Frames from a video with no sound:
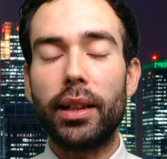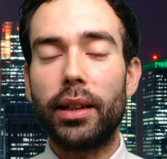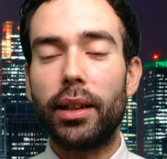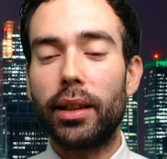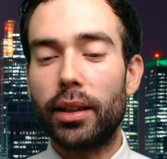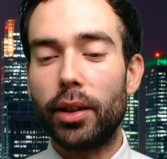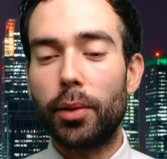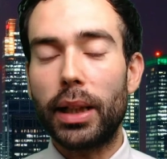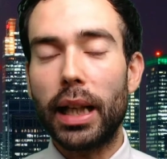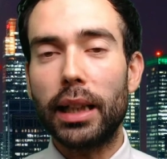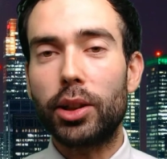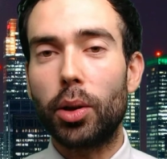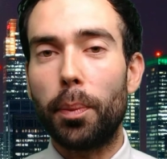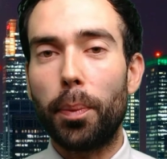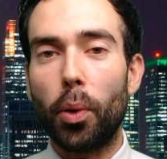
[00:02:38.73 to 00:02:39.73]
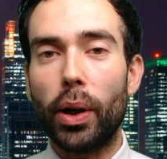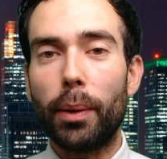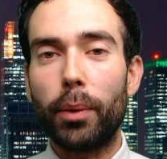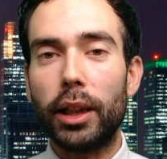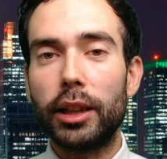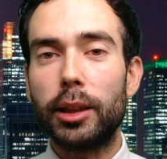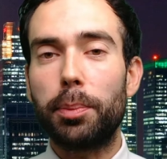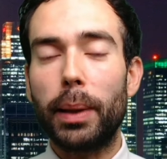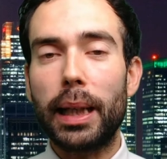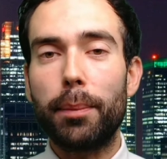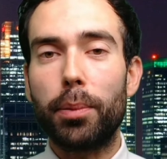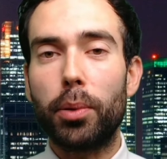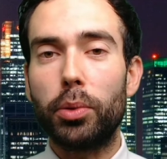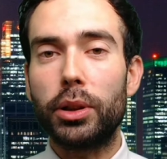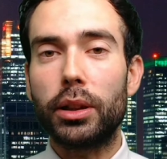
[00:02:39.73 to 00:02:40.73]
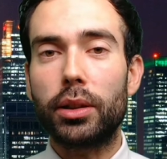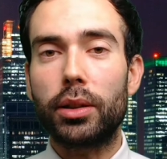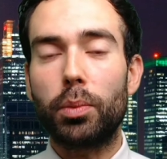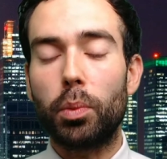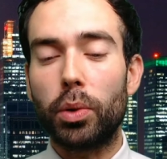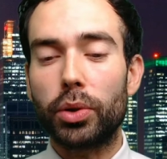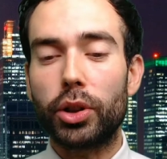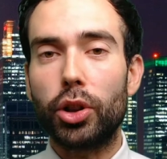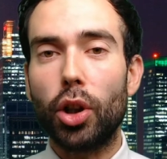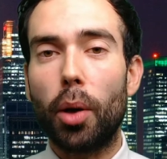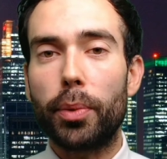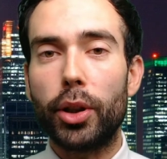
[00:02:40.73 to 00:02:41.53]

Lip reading: You get to a point where people just will stop